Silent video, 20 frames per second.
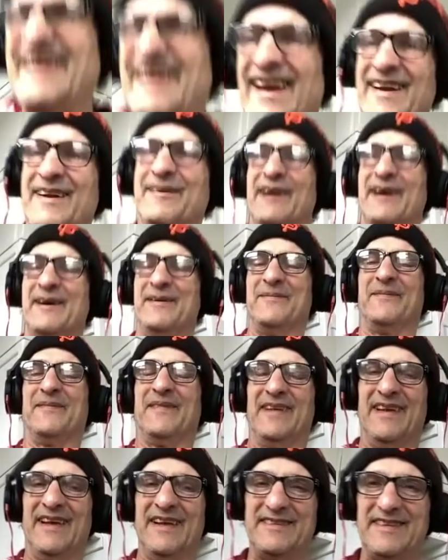Anyway,
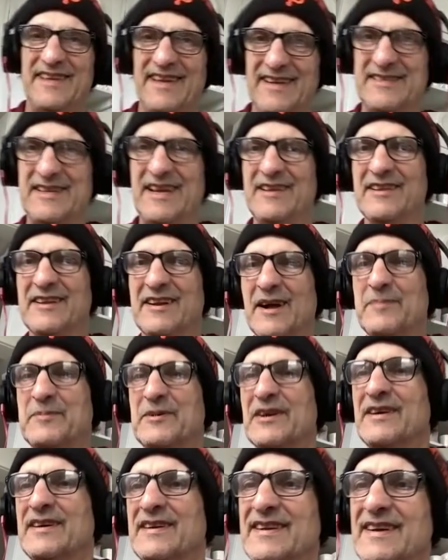it's healing up
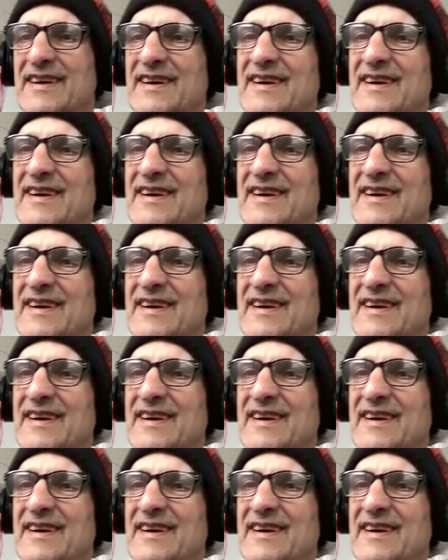good.